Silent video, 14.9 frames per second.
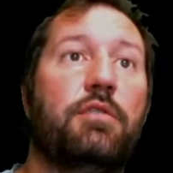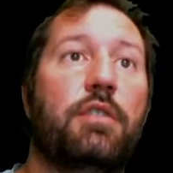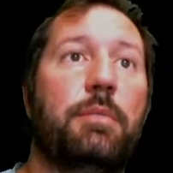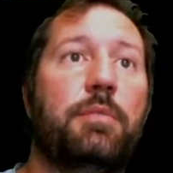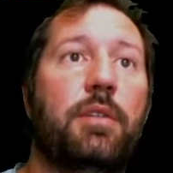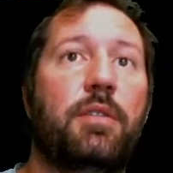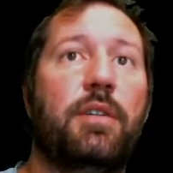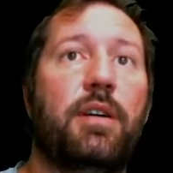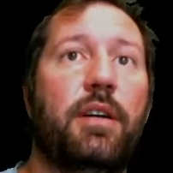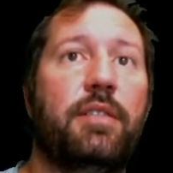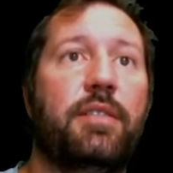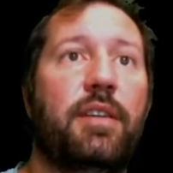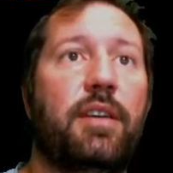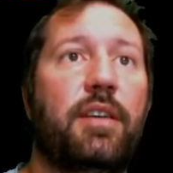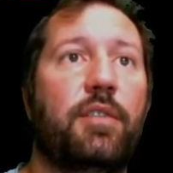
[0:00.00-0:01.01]
crypto
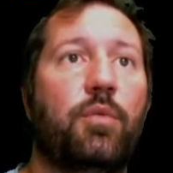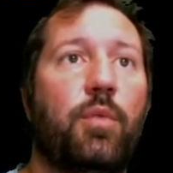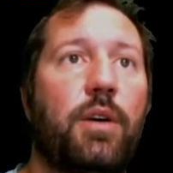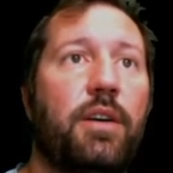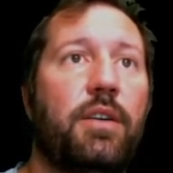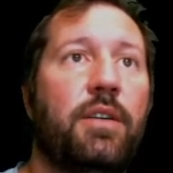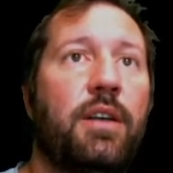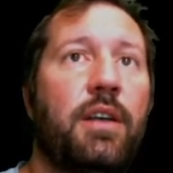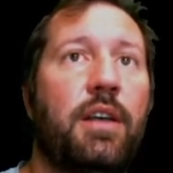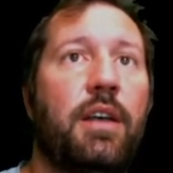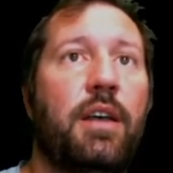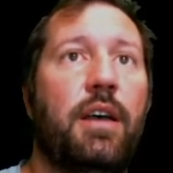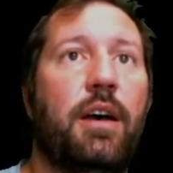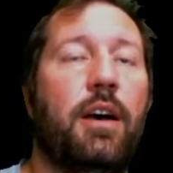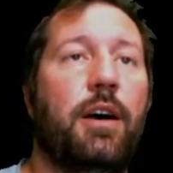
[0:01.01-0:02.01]
content as well.
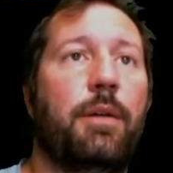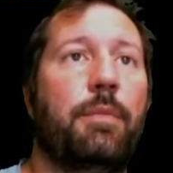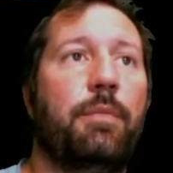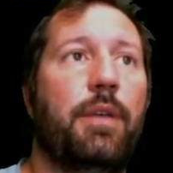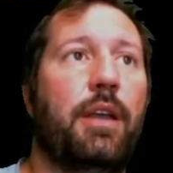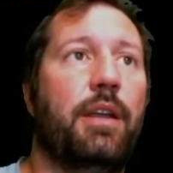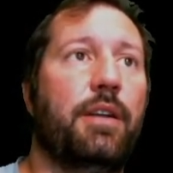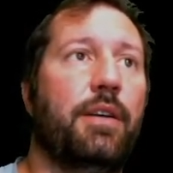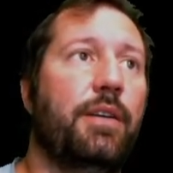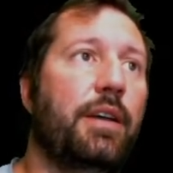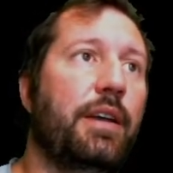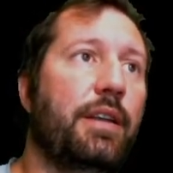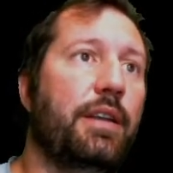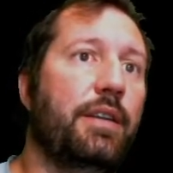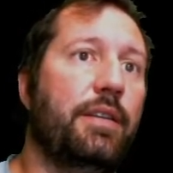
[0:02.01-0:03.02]
Um, you know,
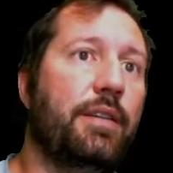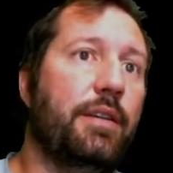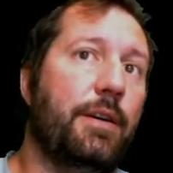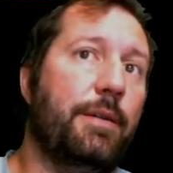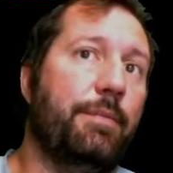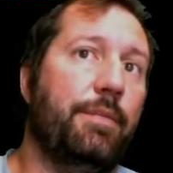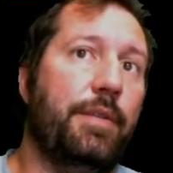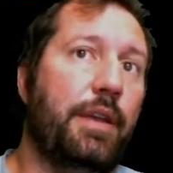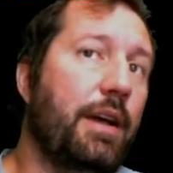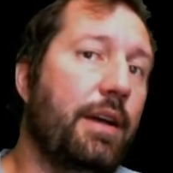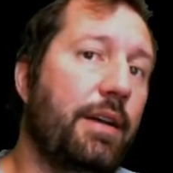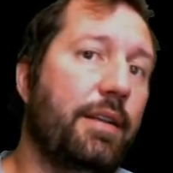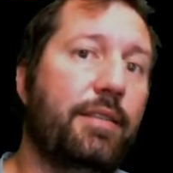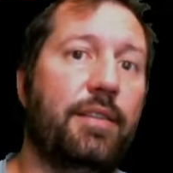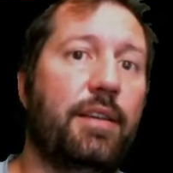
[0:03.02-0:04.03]
and um,
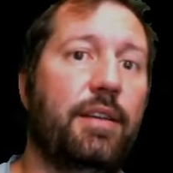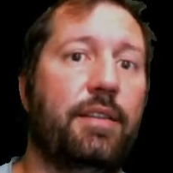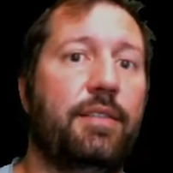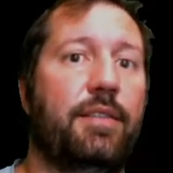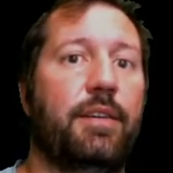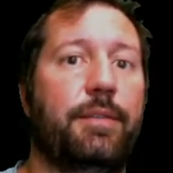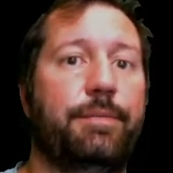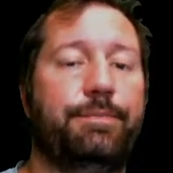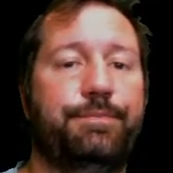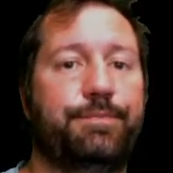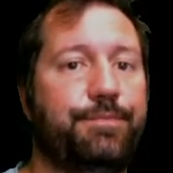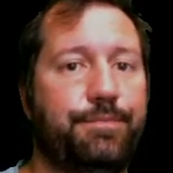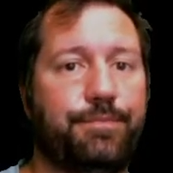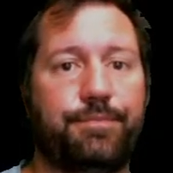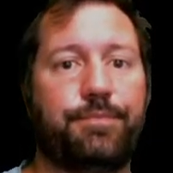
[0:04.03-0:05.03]
yeah, it's it's uh,
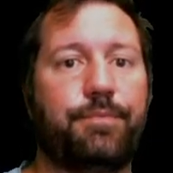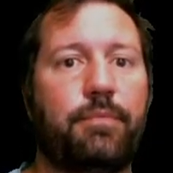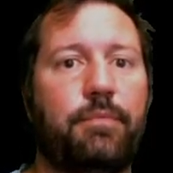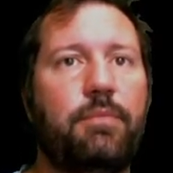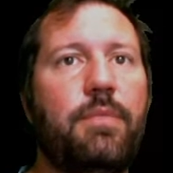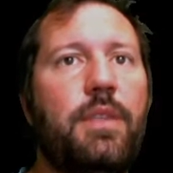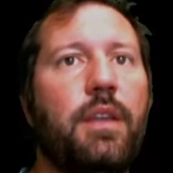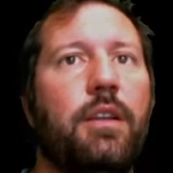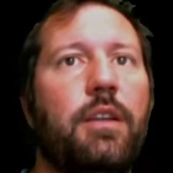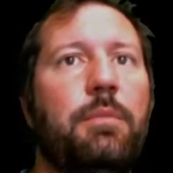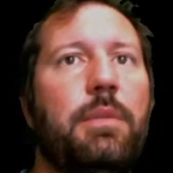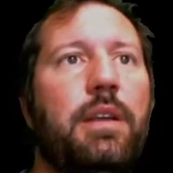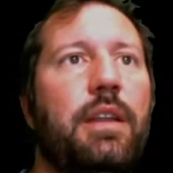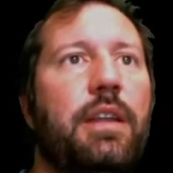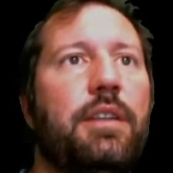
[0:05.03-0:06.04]
going to
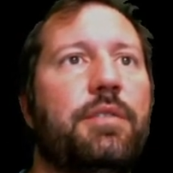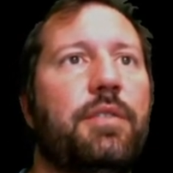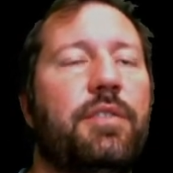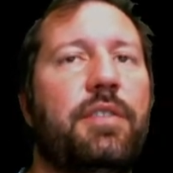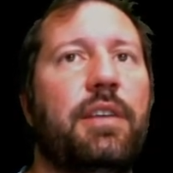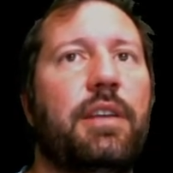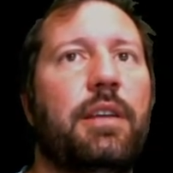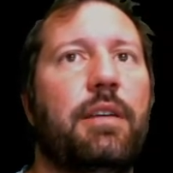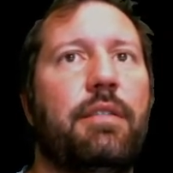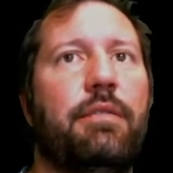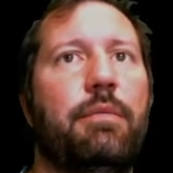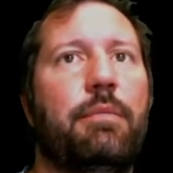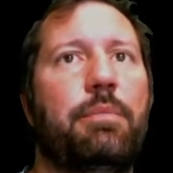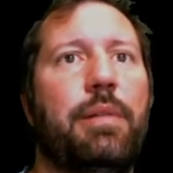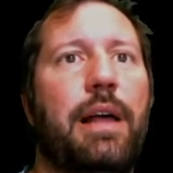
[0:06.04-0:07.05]
be an interesting
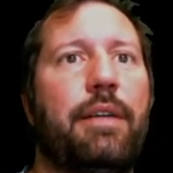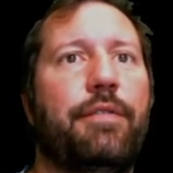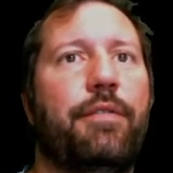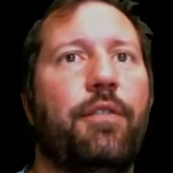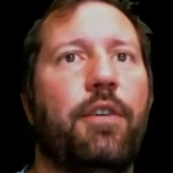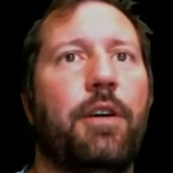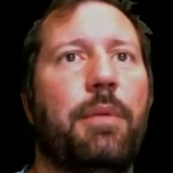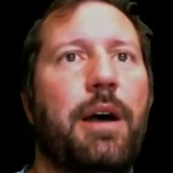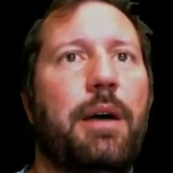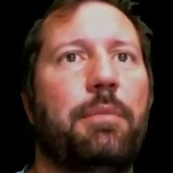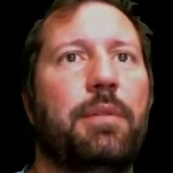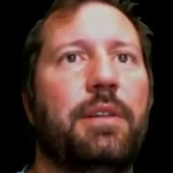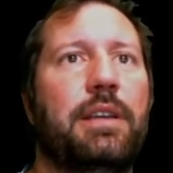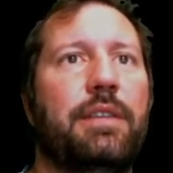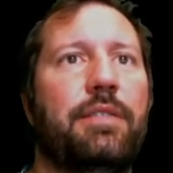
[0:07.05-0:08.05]
platform, I
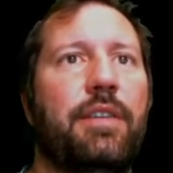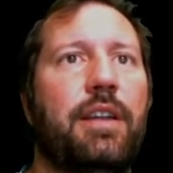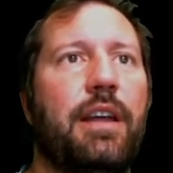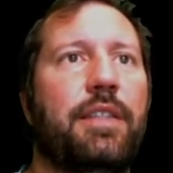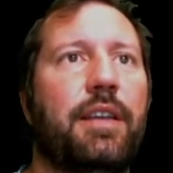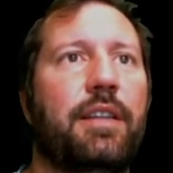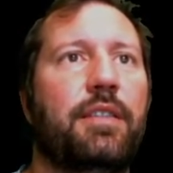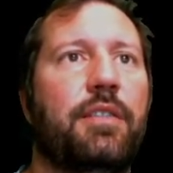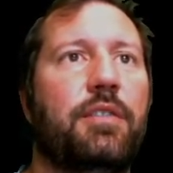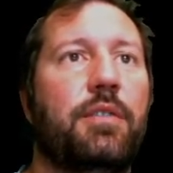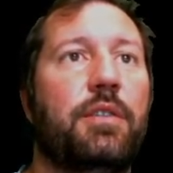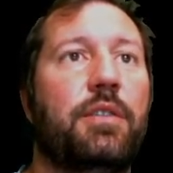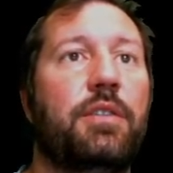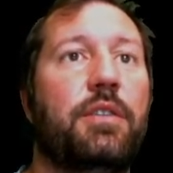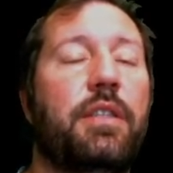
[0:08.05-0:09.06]
believe, and I think they're
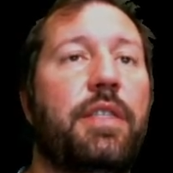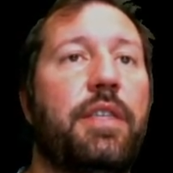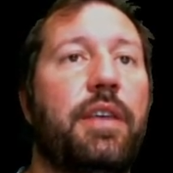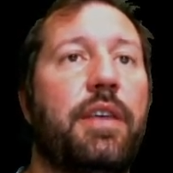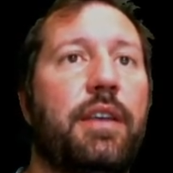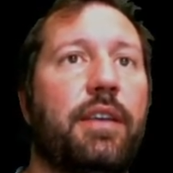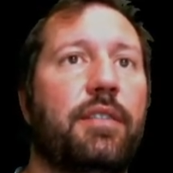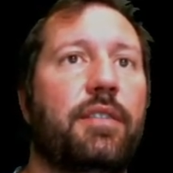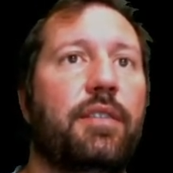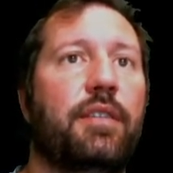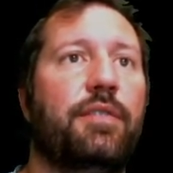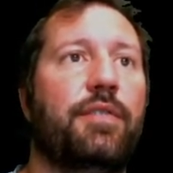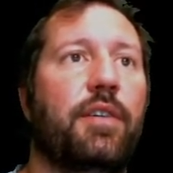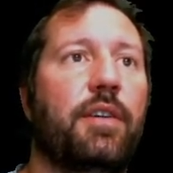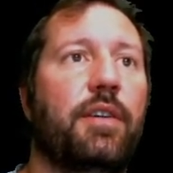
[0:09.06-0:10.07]
doing good things
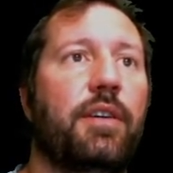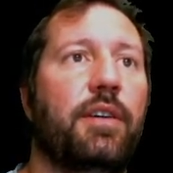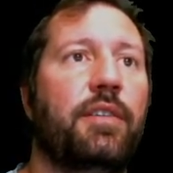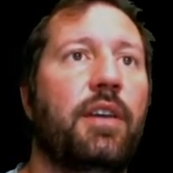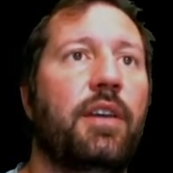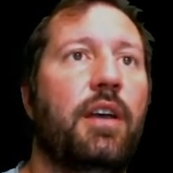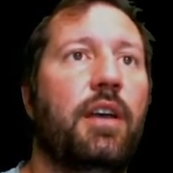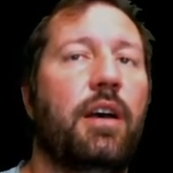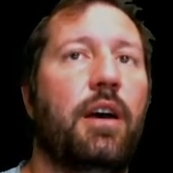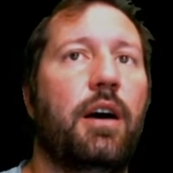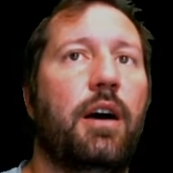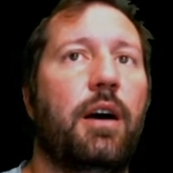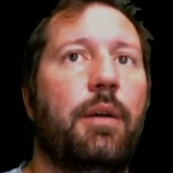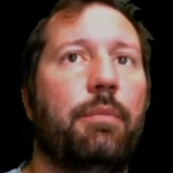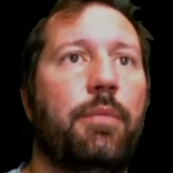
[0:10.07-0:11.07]
as far as
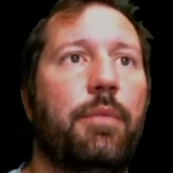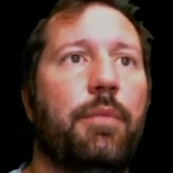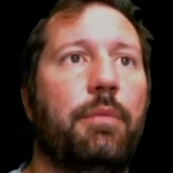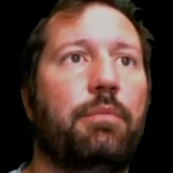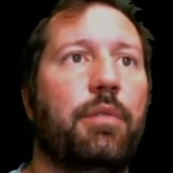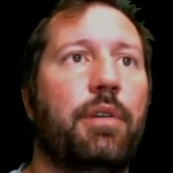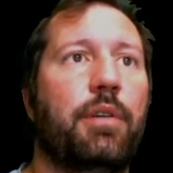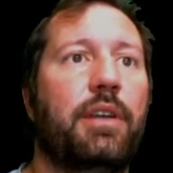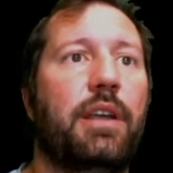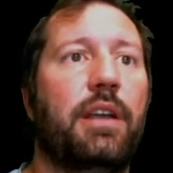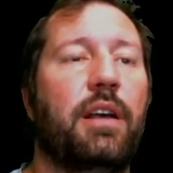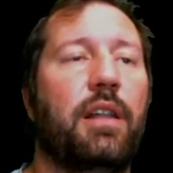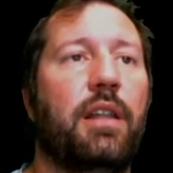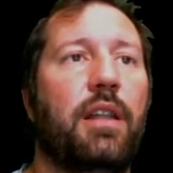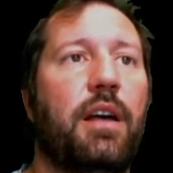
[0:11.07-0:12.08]
um,
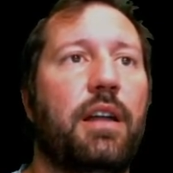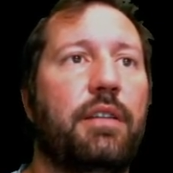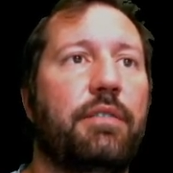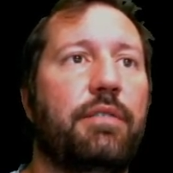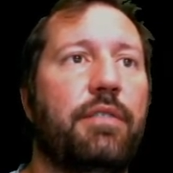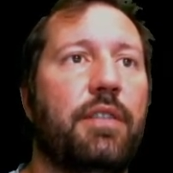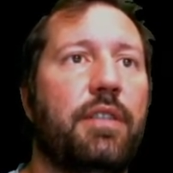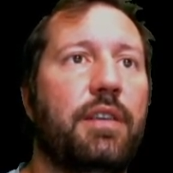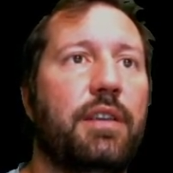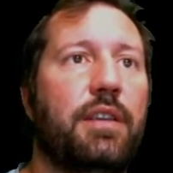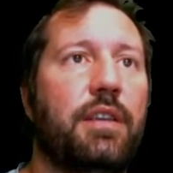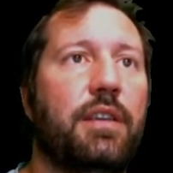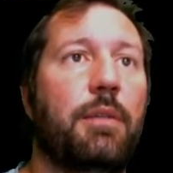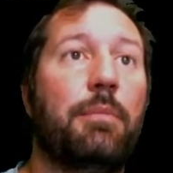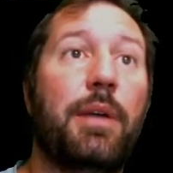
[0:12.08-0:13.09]
bringing a lot of
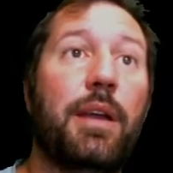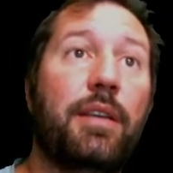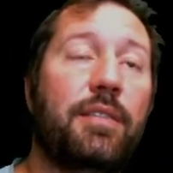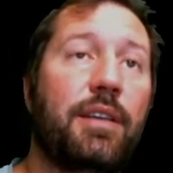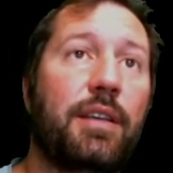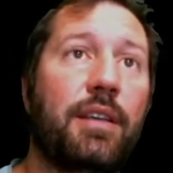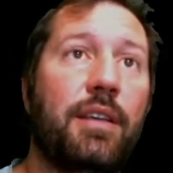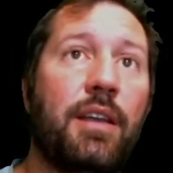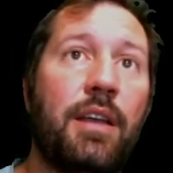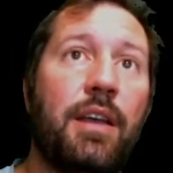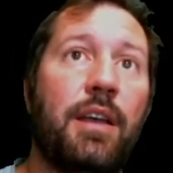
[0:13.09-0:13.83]
the amazing